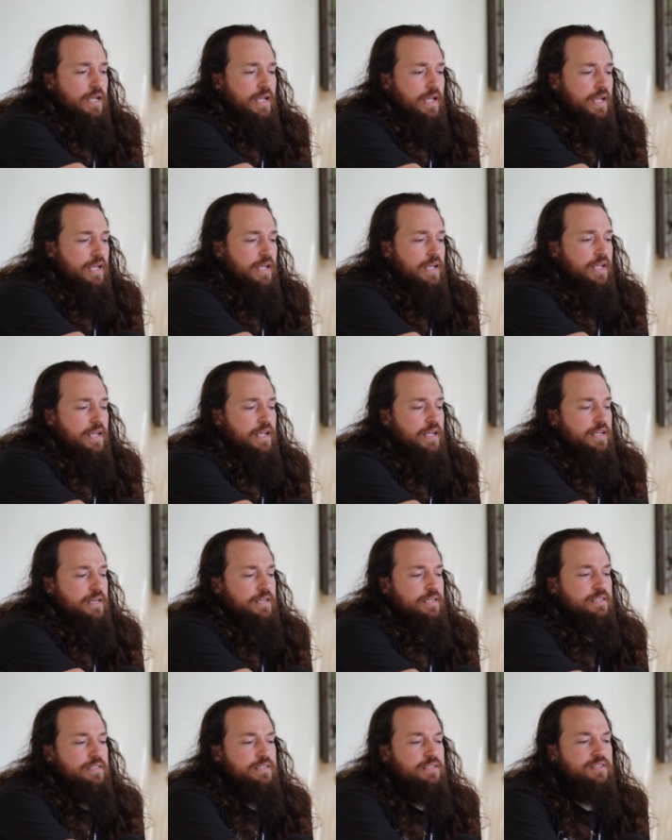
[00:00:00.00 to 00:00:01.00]

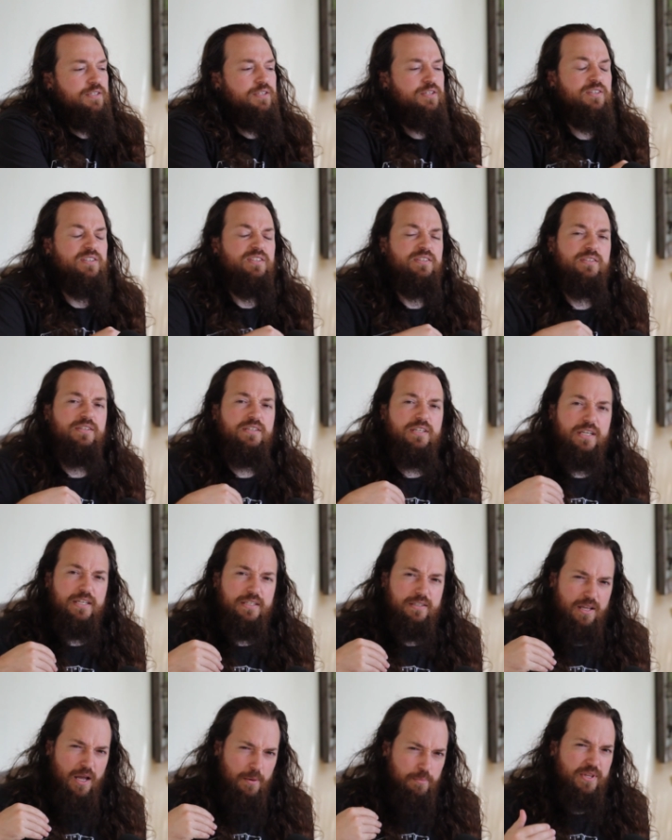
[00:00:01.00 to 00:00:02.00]
and
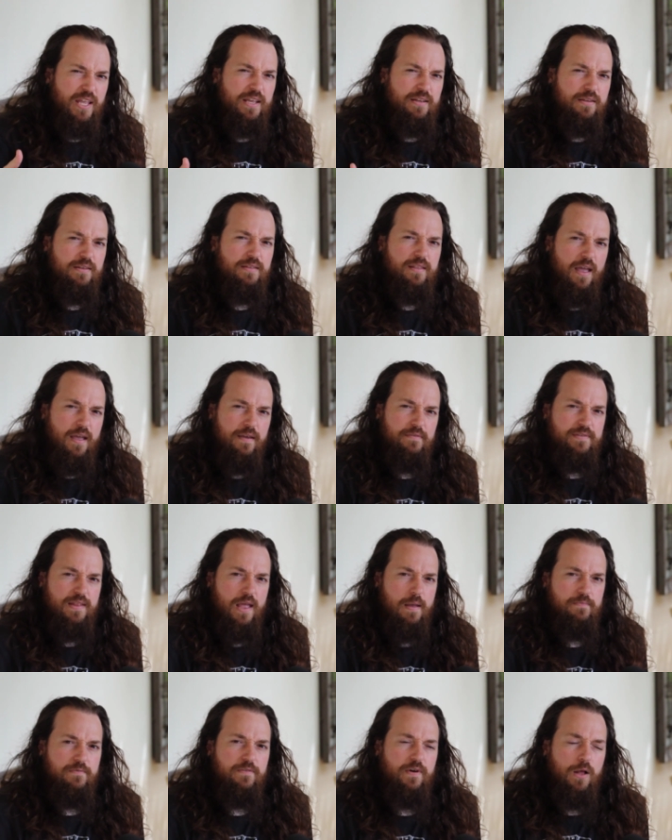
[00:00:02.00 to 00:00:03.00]
it updated the F
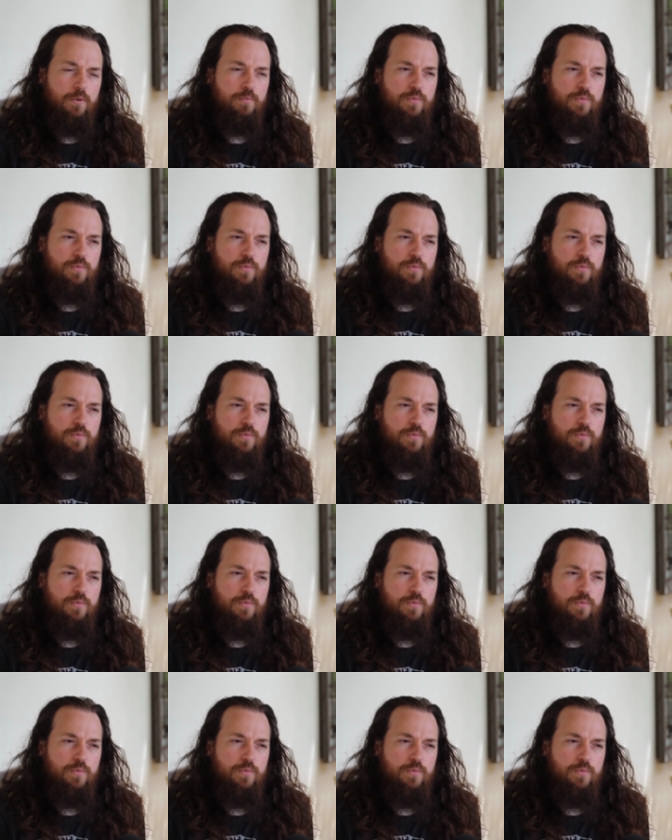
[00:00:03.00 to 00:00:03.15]
stab file.